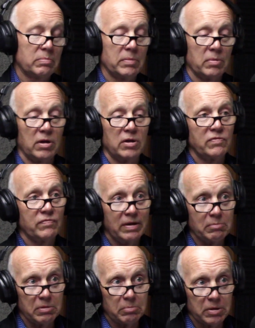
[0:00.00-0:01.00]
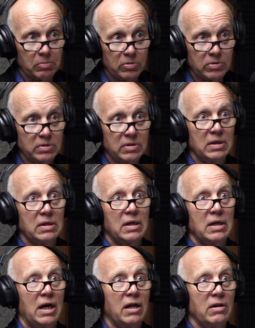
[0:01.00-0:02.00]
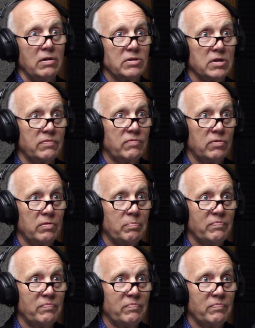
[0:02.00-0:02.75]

people lost family members. I lost several